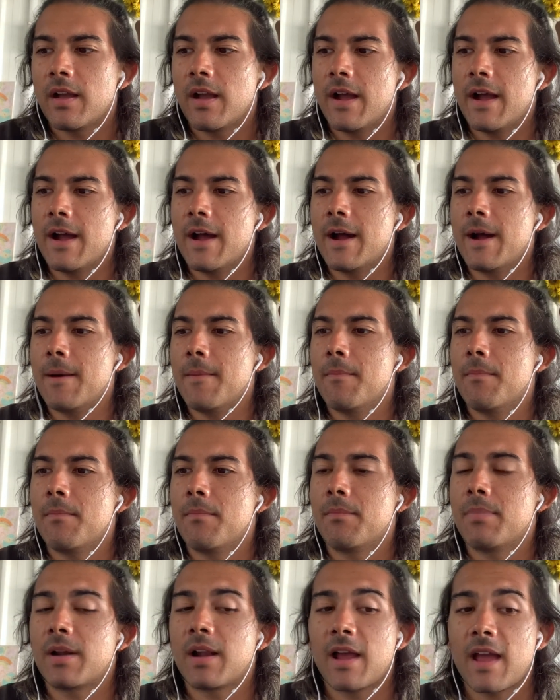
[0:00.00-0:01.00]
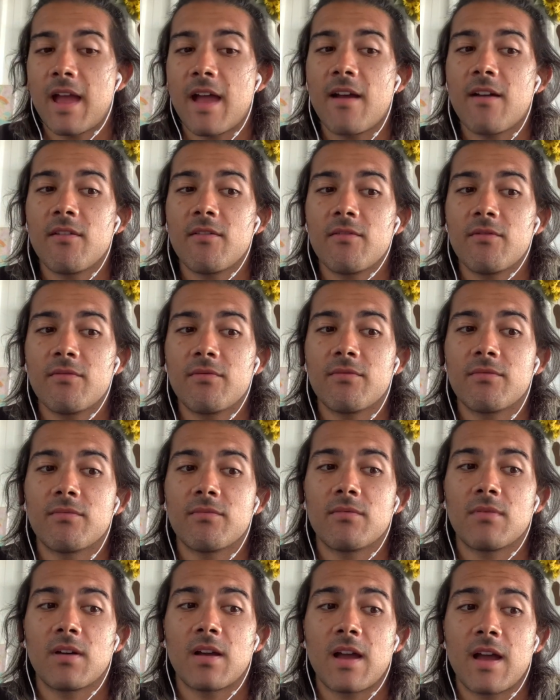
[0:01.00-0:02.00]
But I have
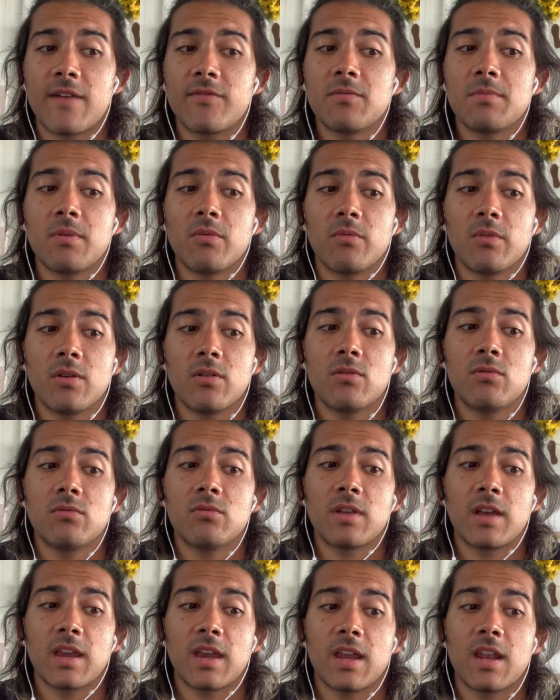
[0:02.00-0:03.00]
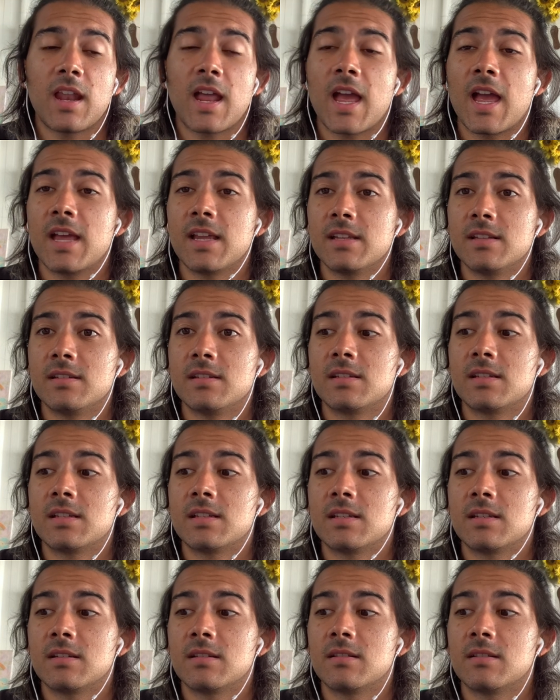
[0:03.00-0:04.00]
to be real, like it
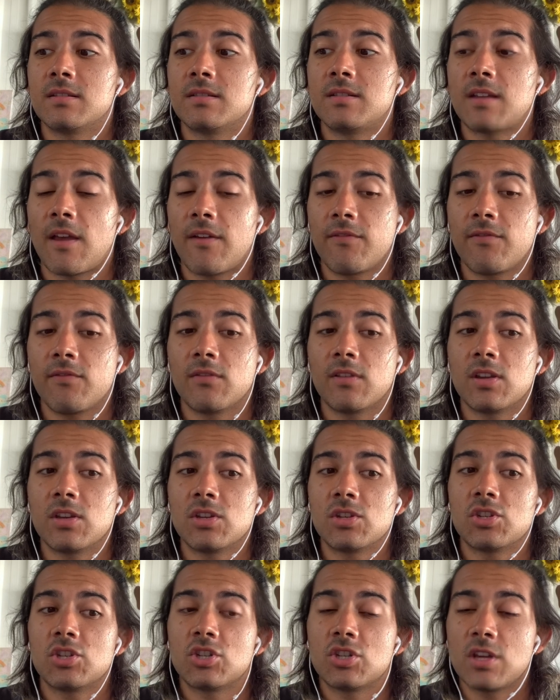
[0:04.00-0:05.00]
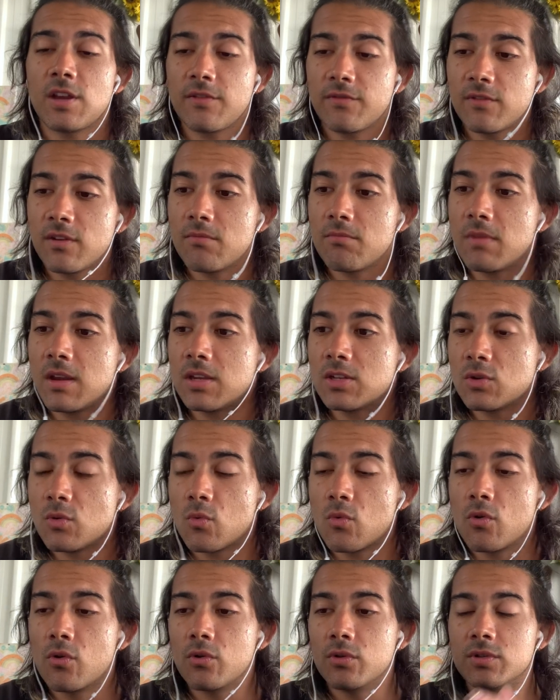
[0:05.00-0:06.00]
has definitely shifted me
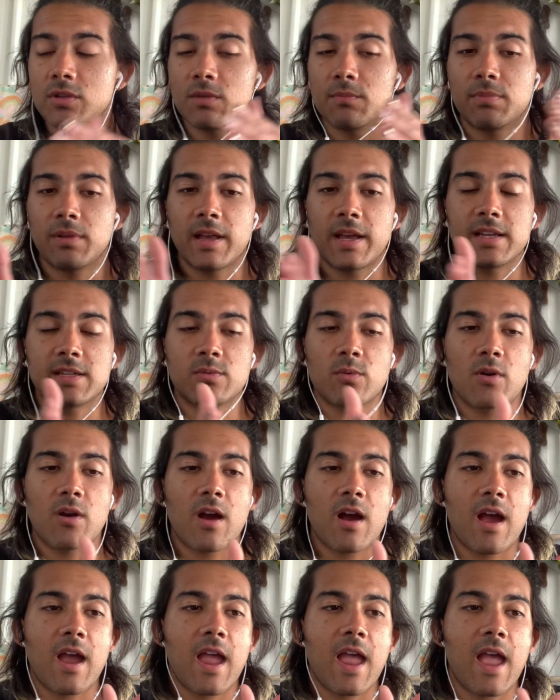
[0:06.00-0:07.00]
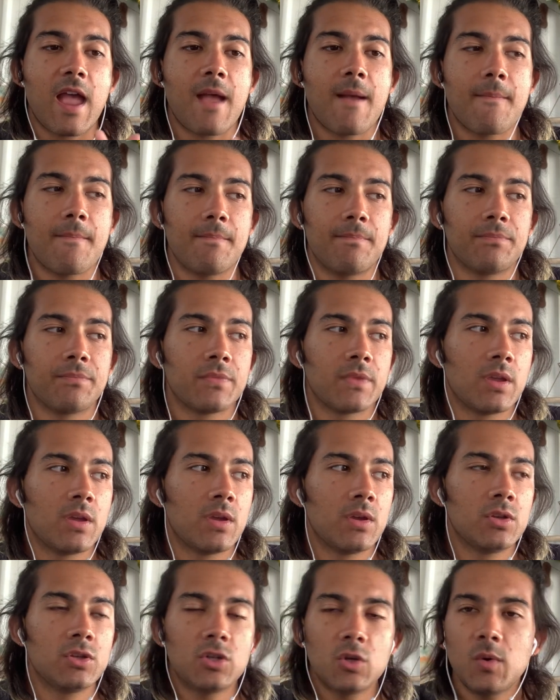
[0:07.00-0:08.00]
towards a place where I am
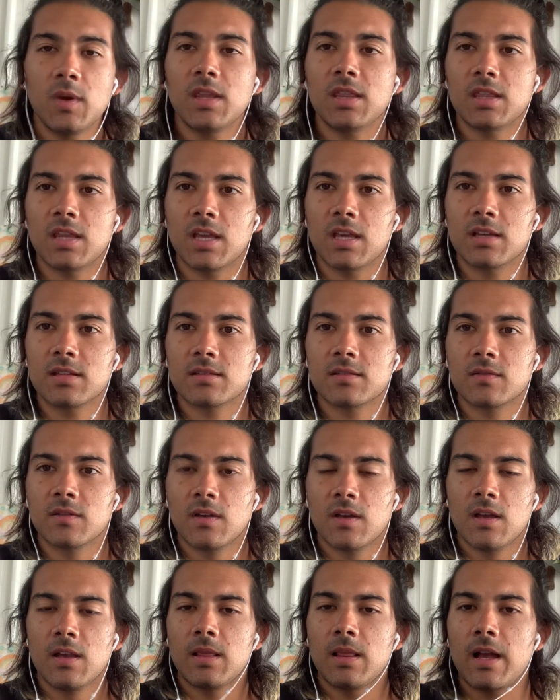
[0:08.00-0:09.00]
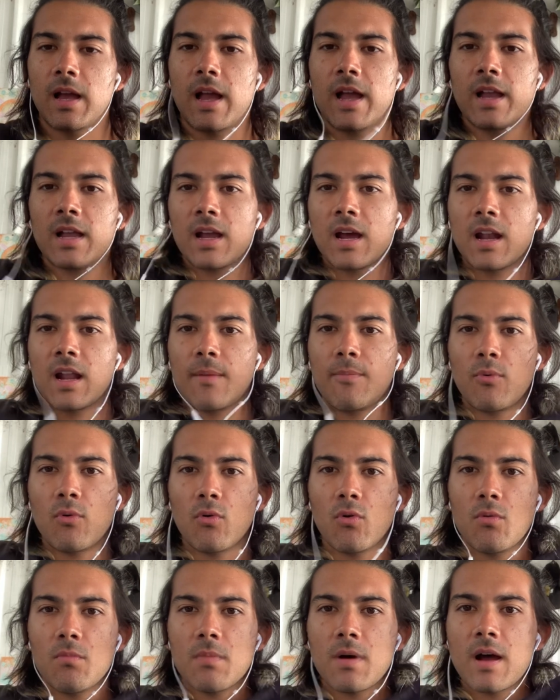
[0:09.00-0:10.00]
doing things. Like, I cut up
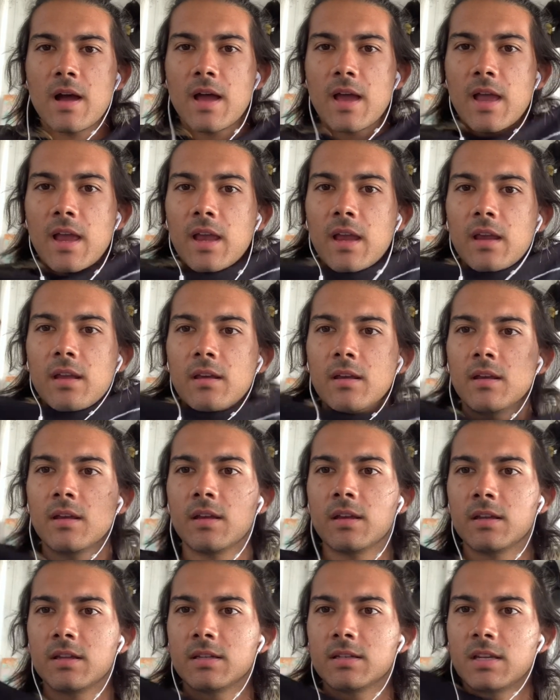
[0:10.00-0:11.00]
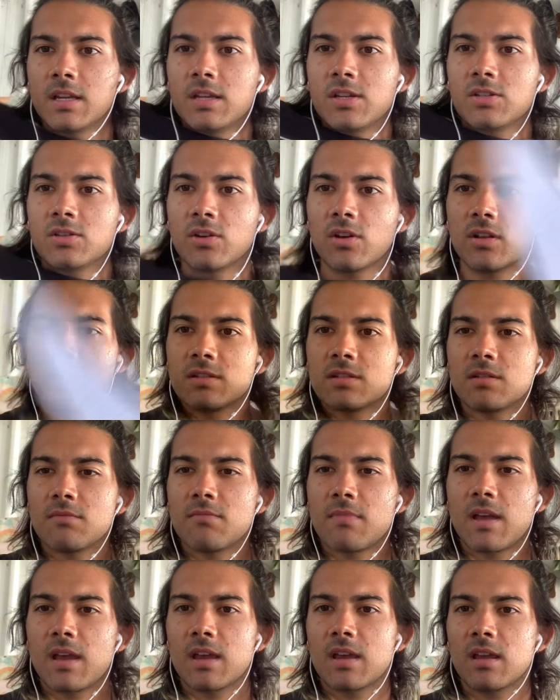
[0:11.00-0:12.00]
all my t-shirts to
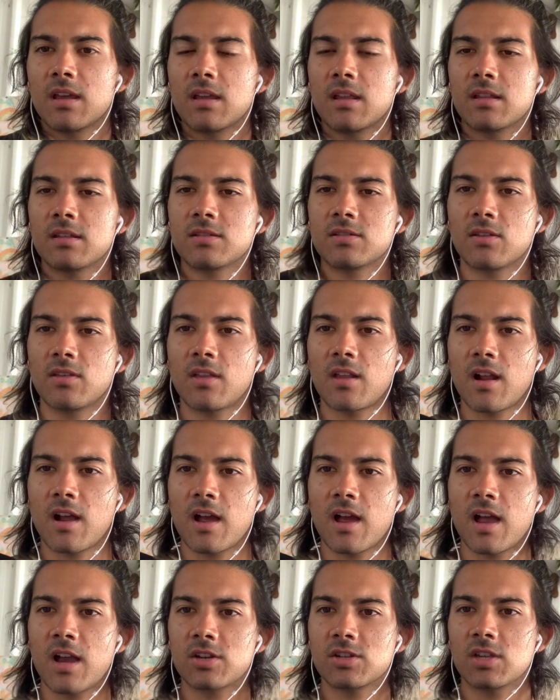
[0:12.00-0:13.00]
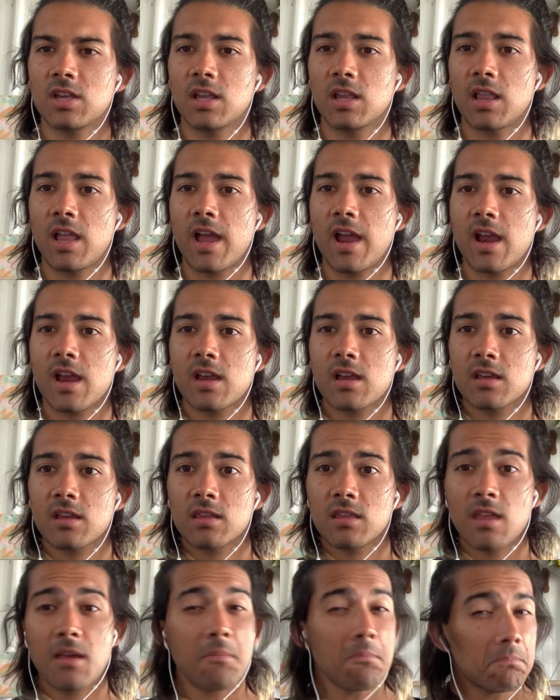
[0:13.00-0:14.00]
make it so that I actually like
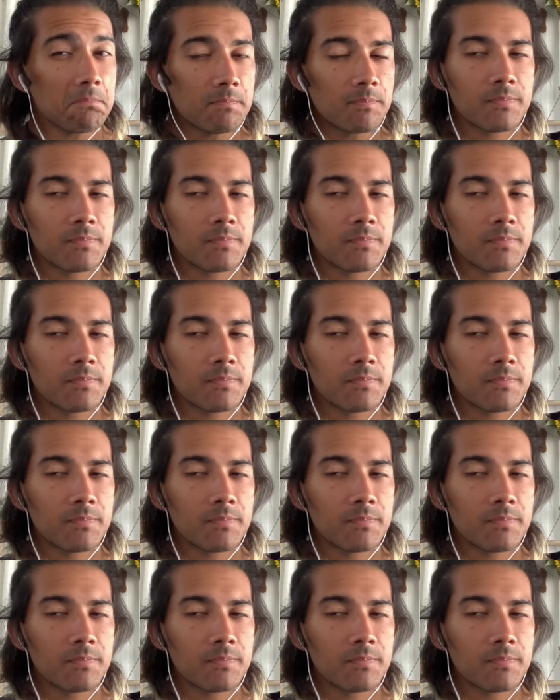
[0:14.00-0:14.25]
them,